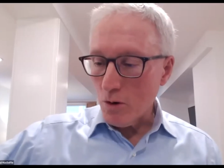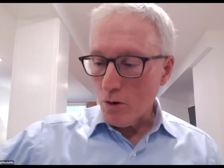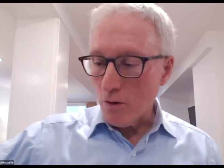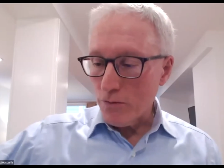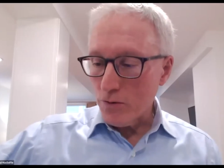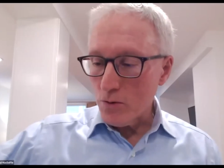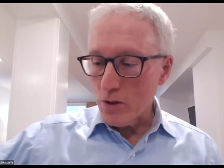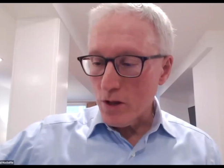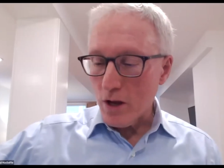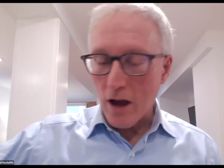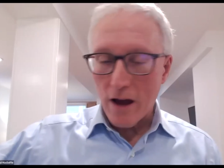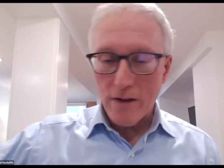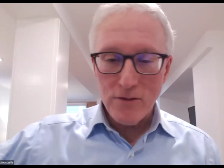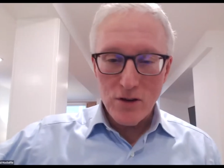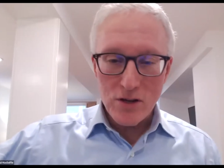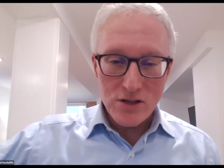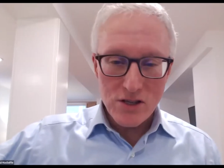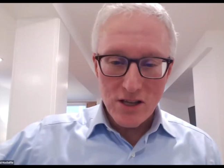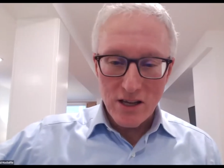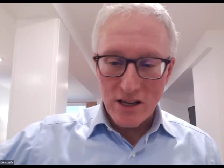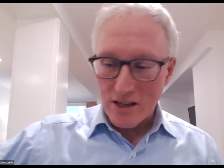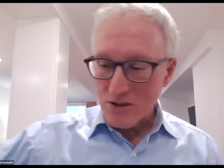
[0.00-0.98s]
few of the
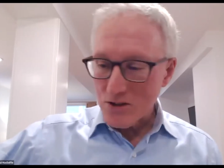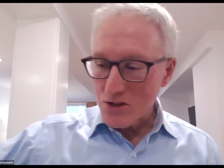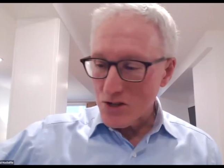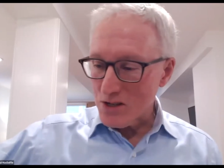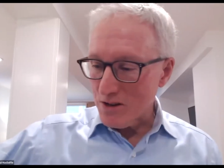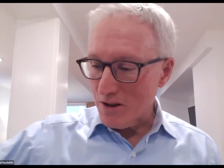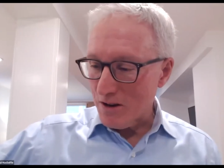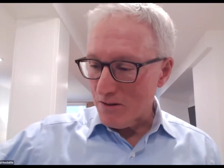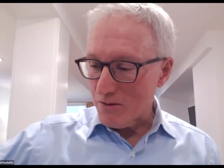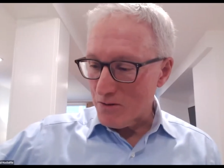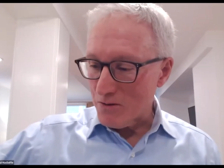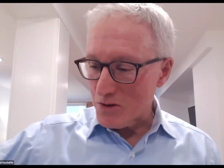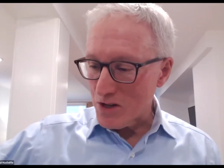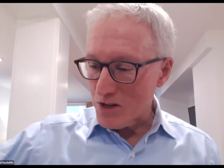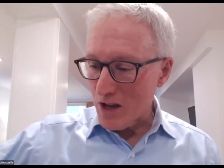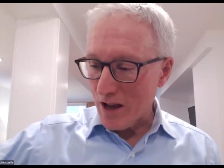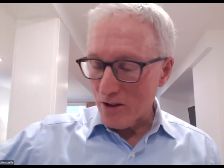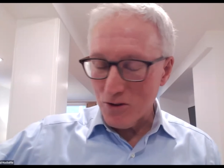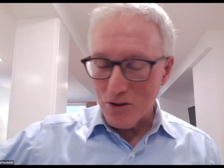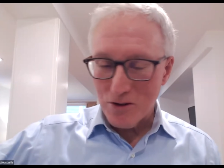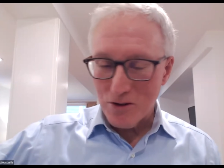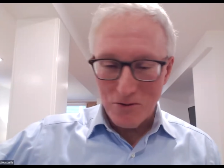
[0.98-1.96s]
obvious things,
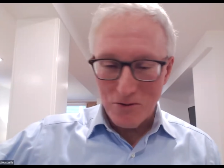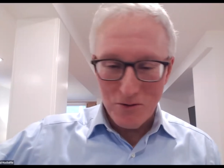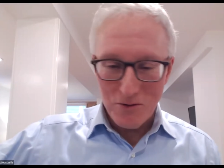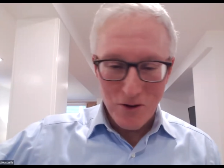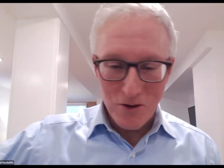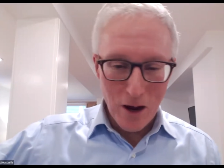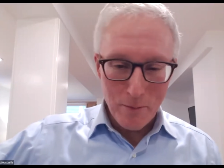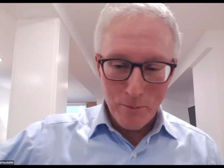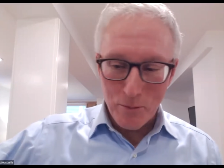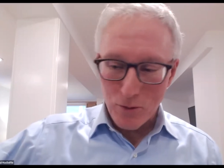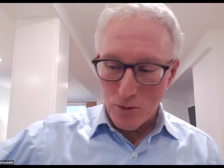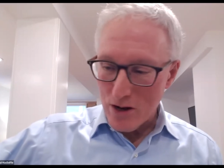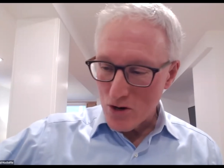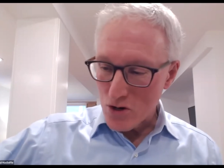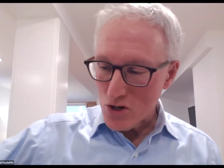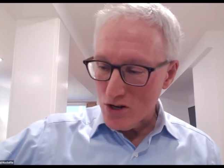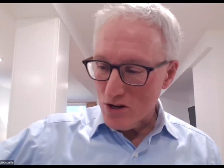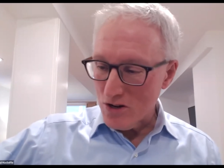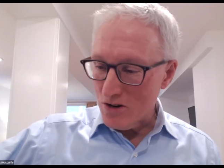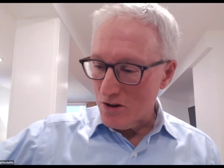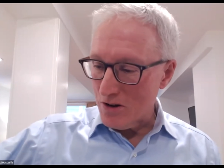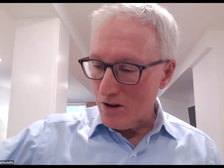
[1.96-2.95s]
silent
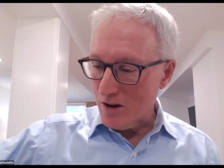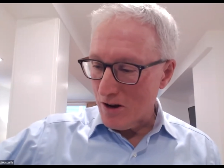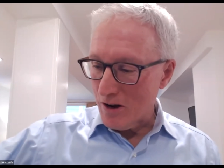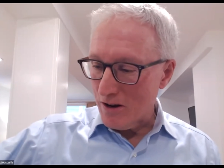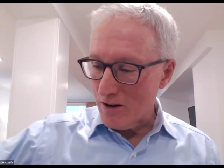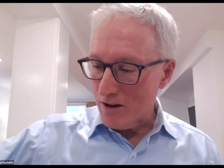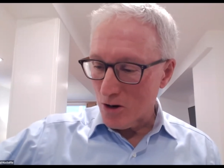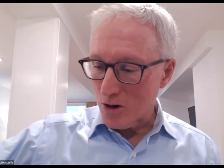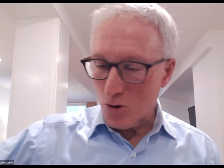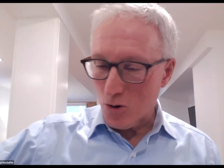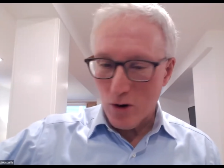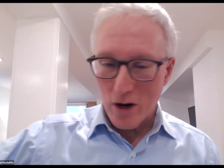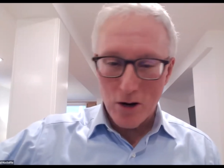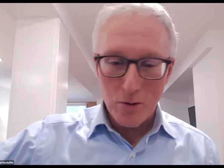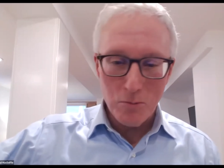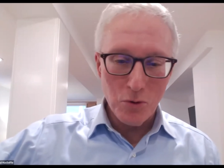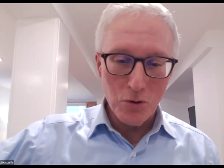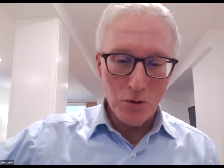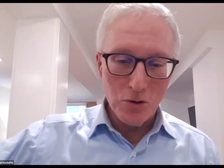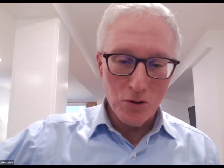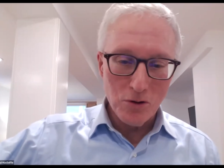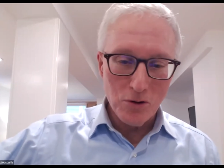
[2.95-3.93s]
operation,
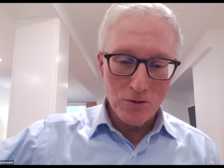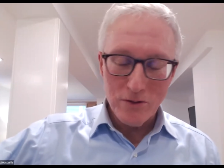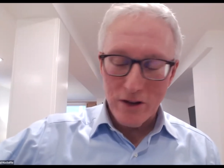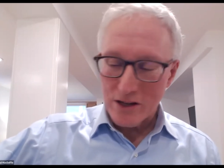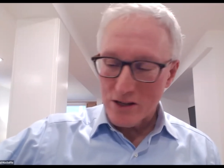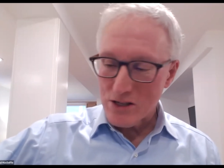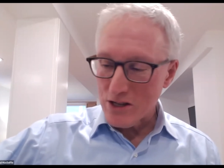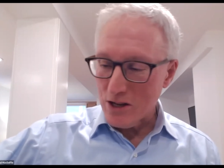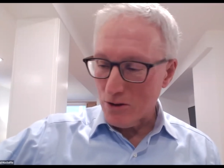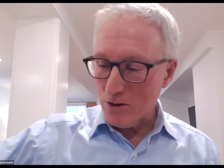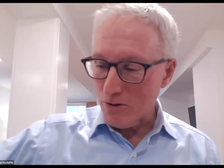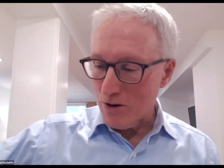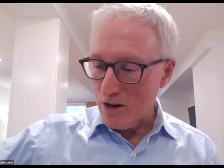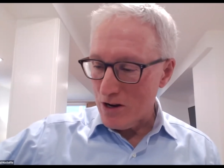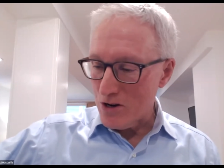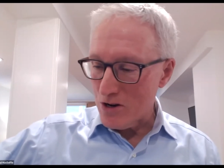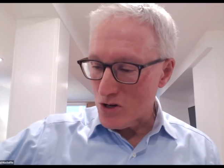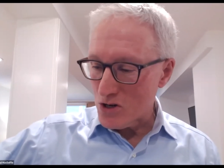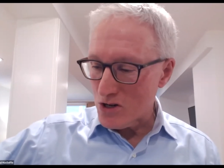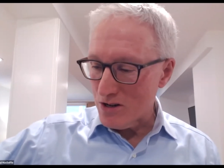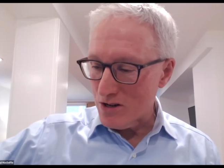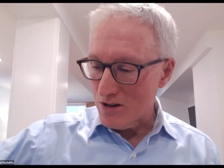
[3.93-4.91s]
incredible
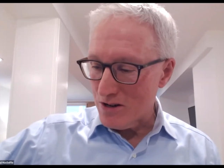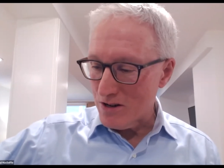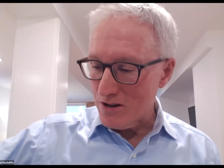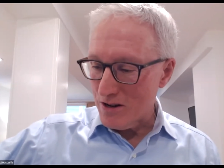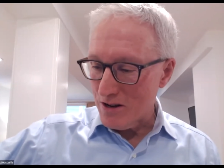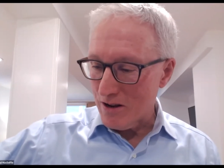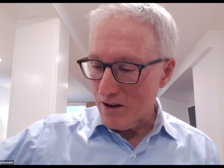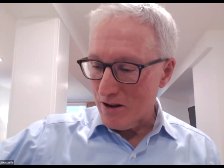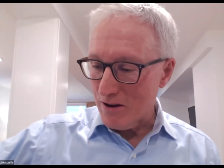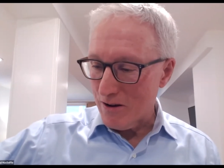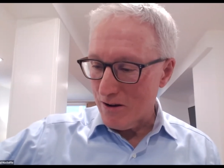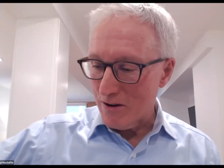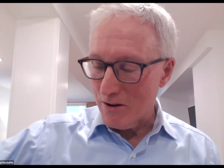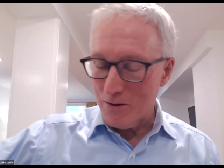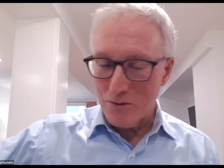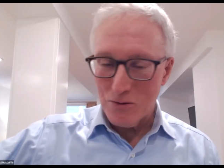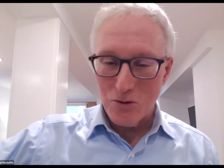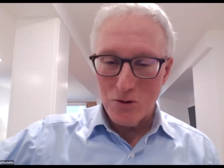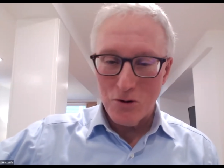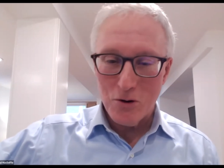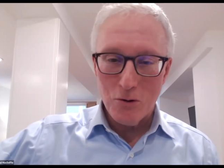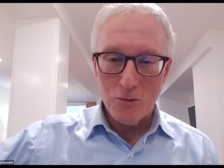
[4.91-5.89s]
acceleration,
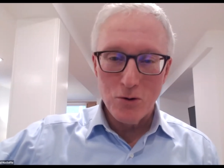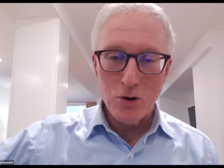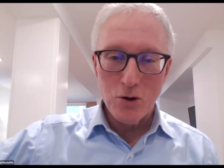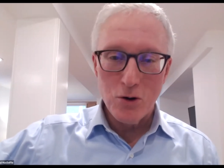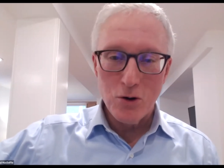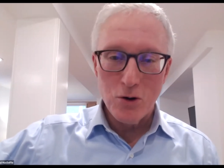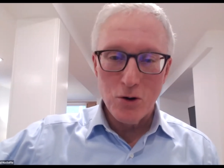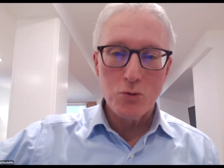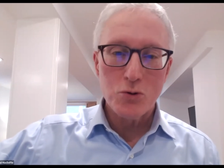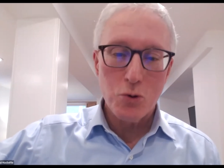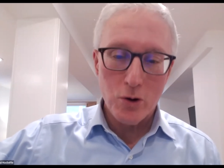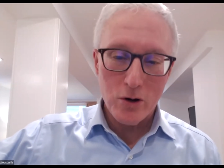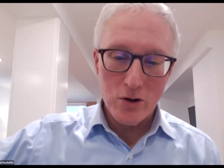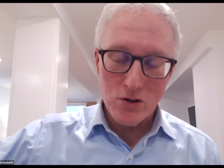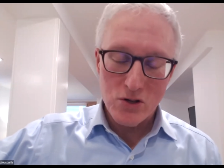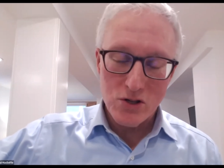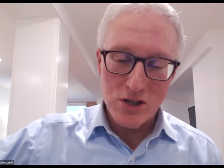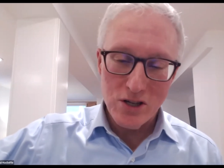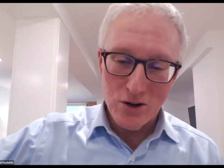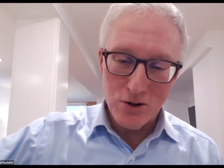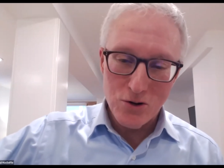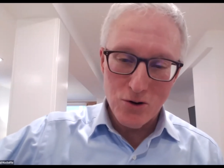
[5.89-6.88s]
no torque
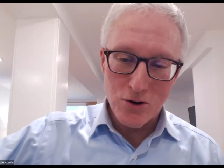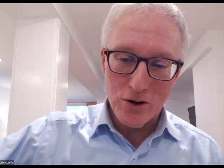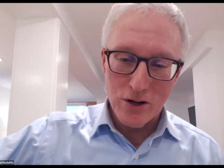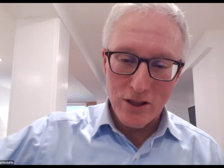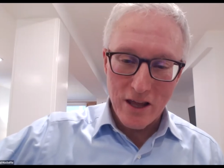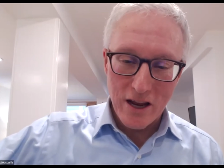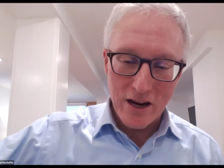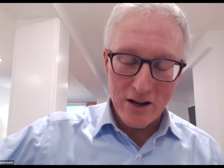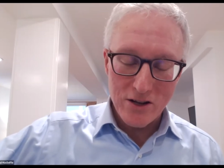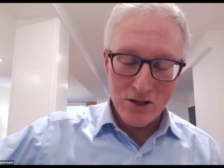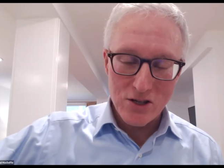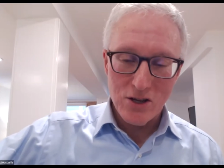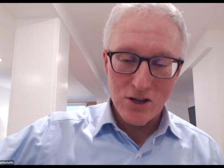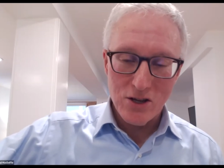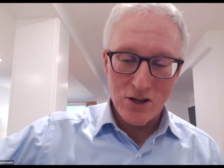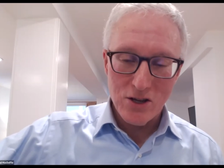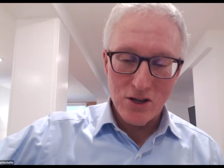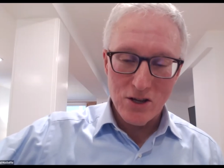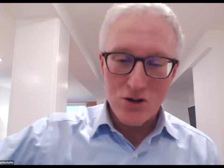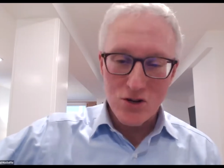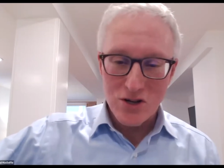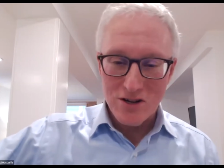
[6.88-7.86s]
steer during that
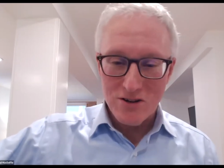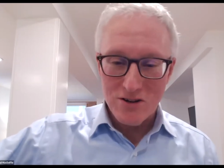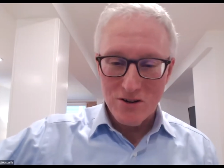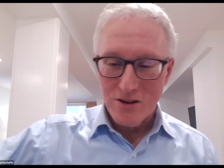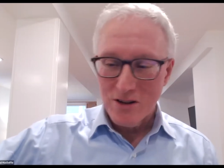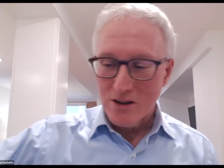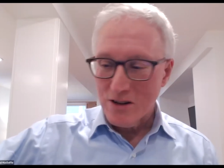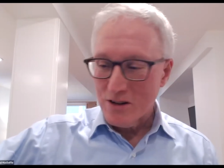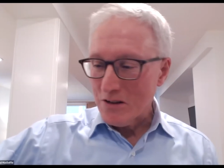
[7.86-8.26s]
acceleration,